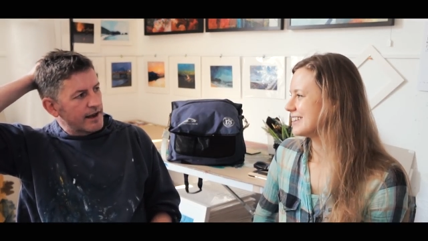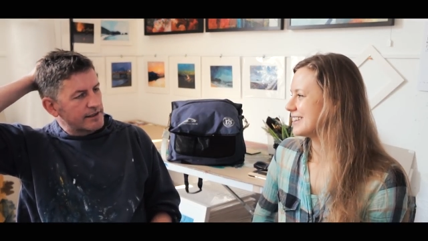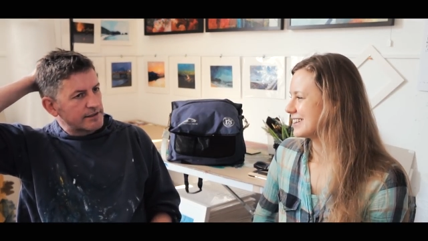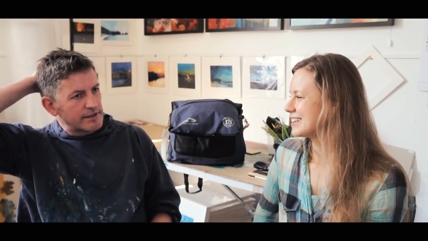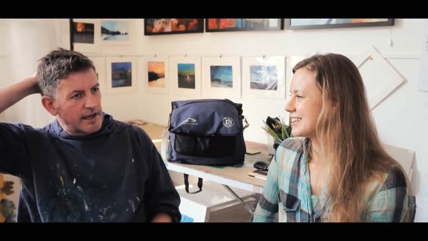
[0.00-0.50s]

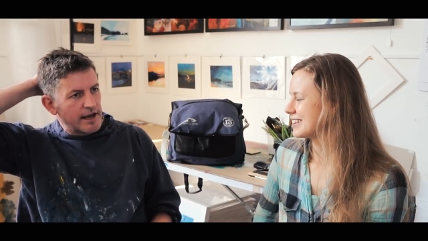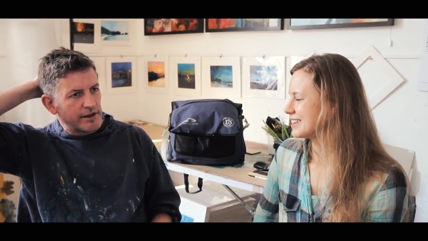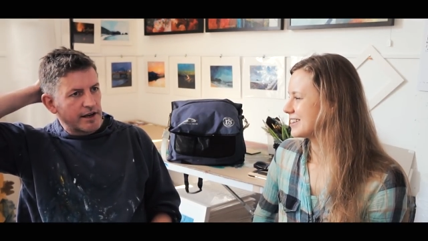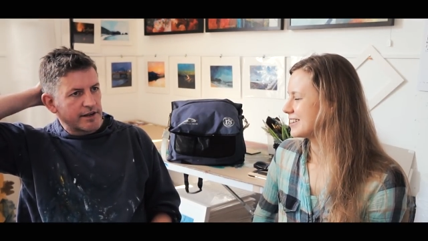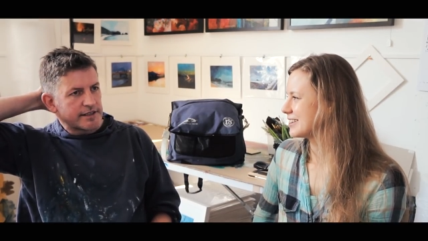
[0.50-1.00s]
Speaker 1: And,
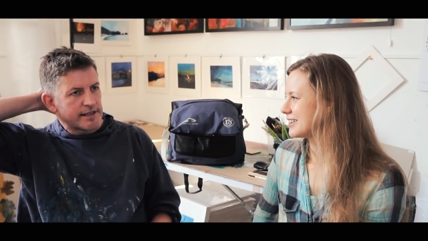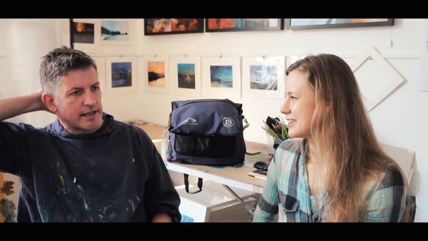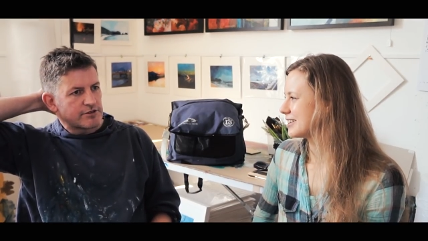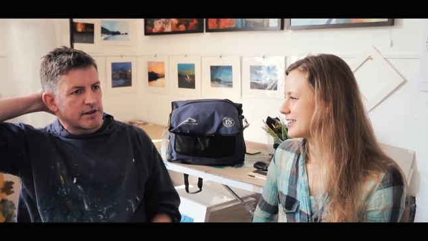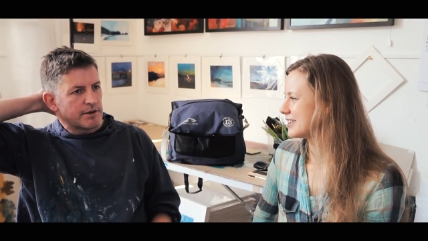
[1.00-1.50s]
and, and I
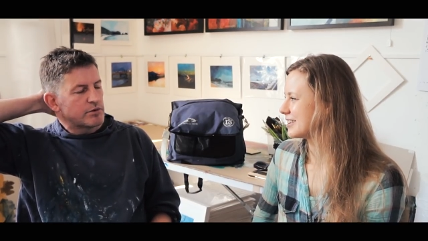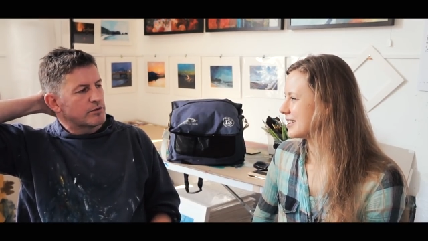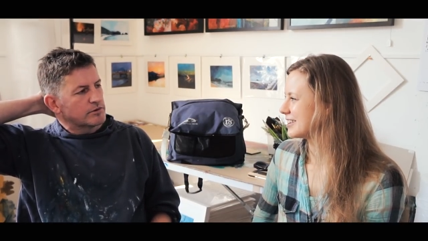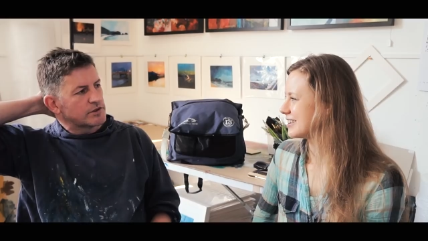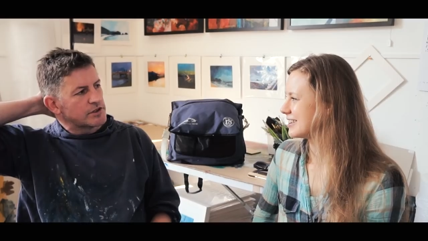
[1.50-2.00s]
think that's really
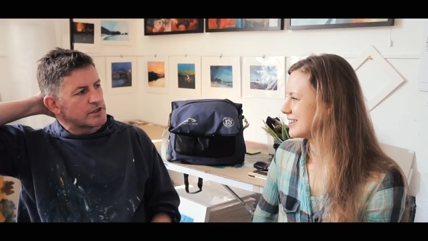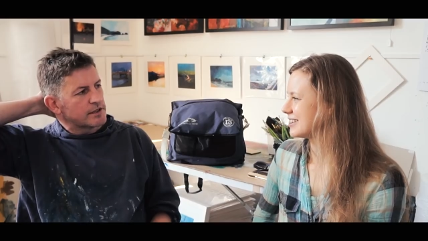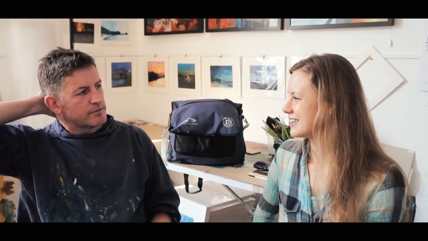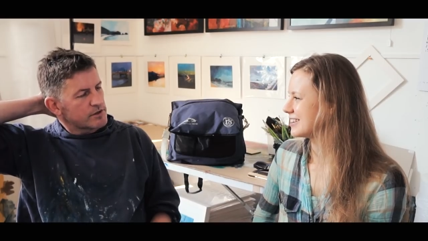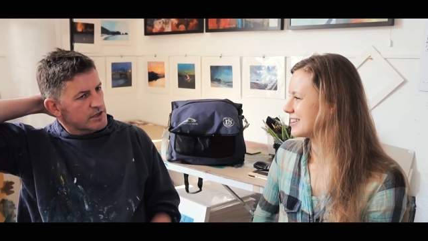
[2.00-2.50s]
important
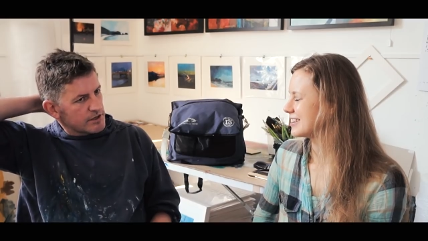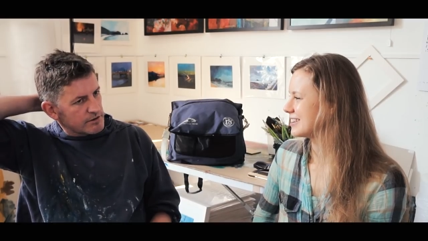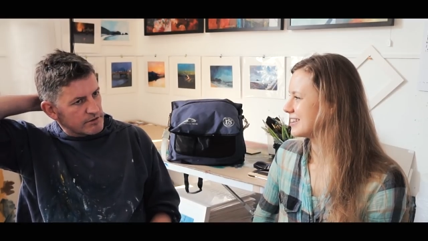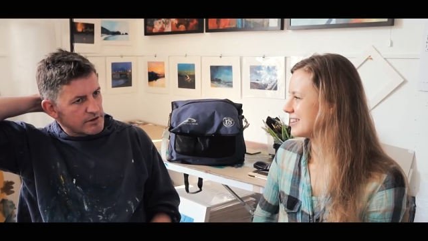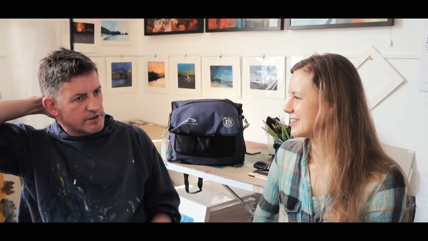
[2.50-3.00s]
just to,
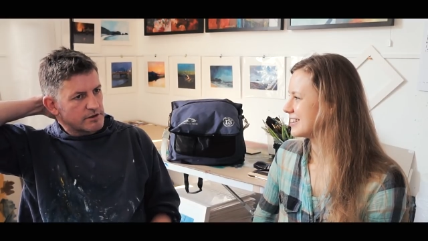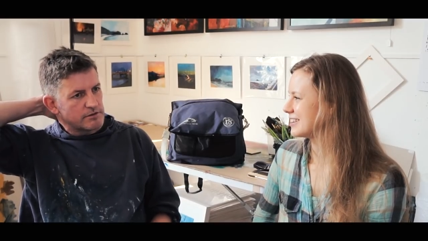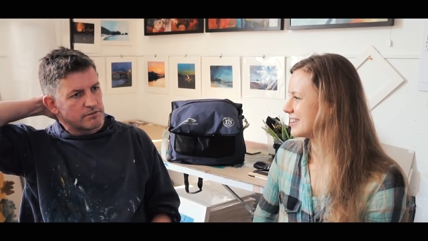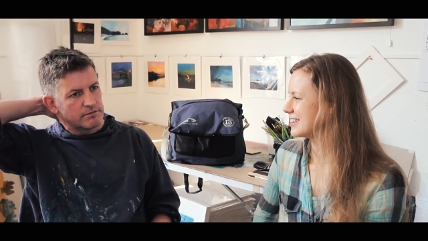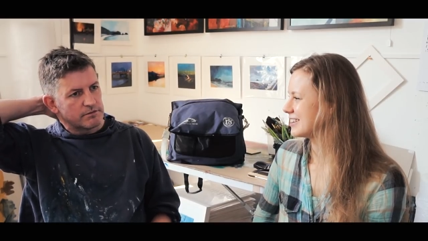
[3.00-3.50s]
to,
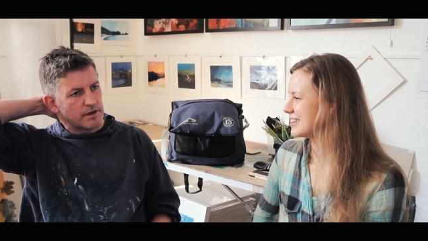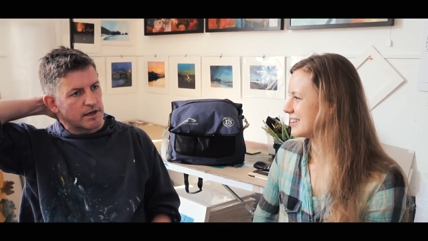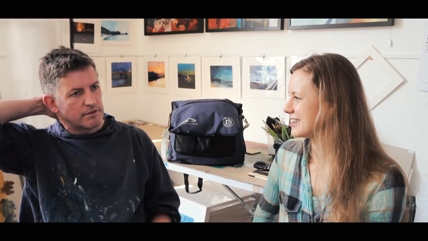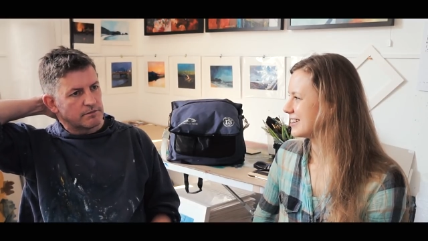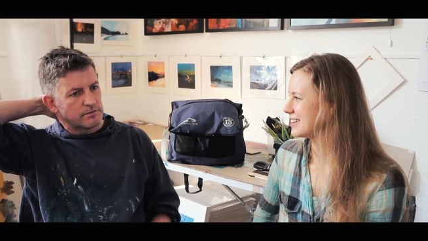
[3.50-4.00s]
to
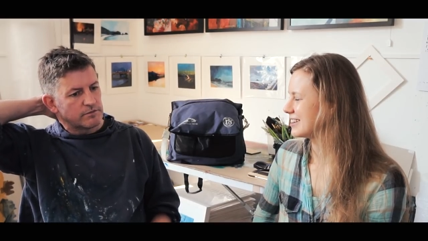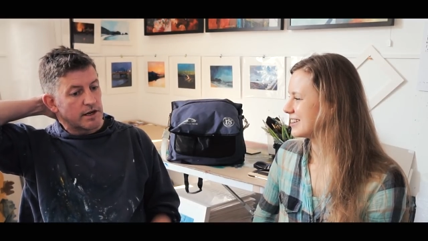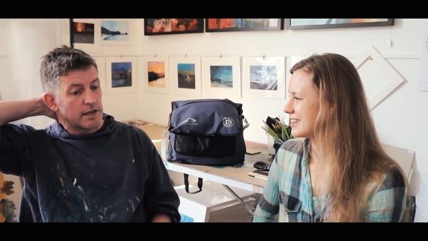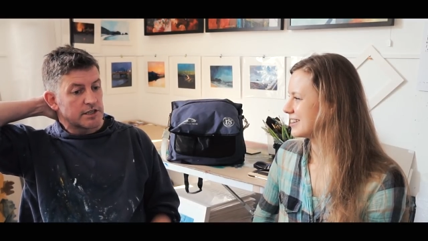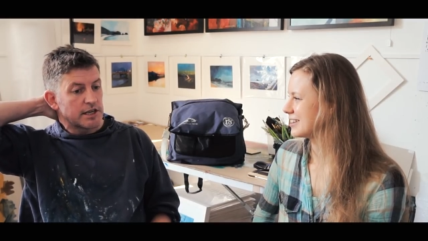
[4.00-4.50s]
um,
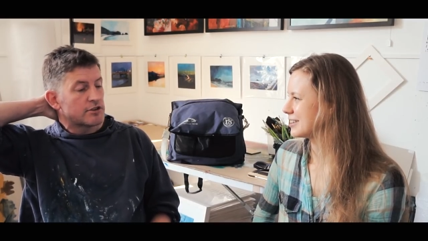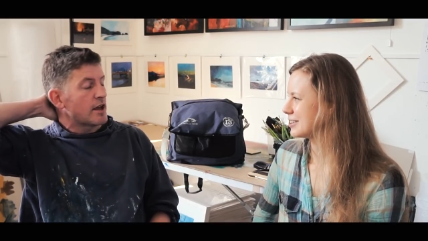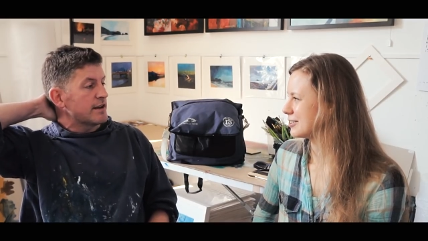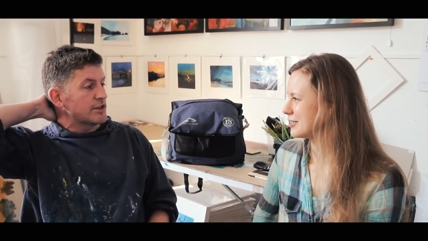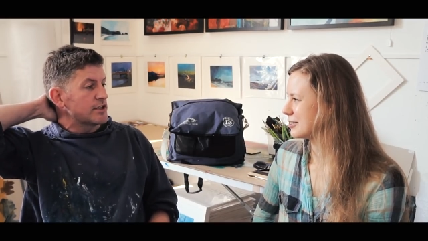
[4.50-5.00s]
realize that
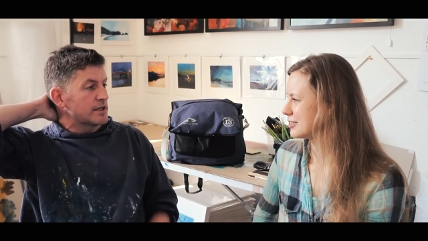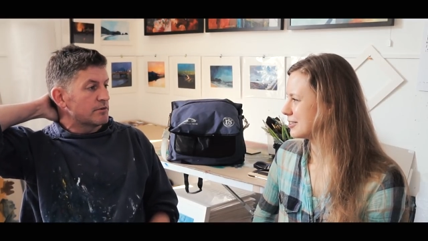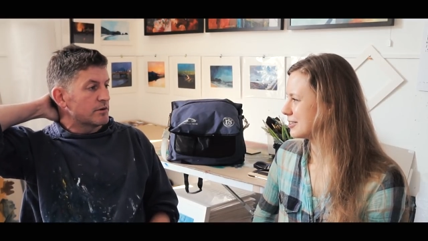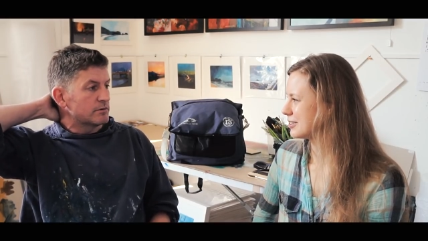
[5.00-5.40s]
you don't actually